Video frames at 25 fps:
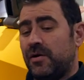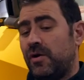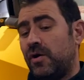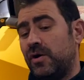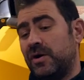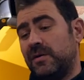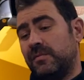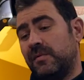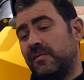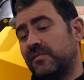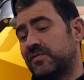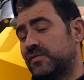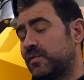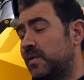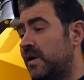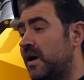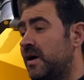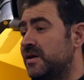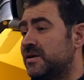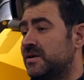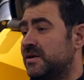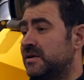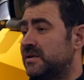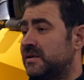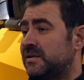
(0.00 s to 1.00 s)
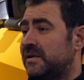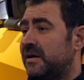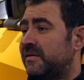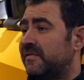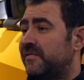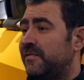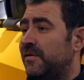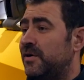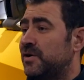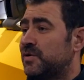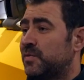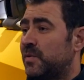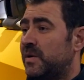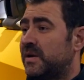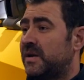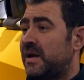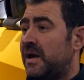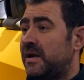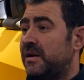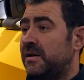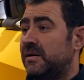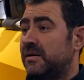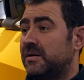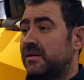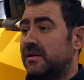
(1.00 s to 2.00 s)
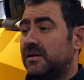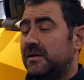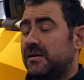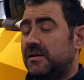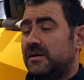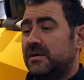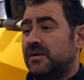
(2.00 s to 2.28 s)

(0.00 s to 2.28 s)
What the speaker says: all your mum's wages in that first weekend,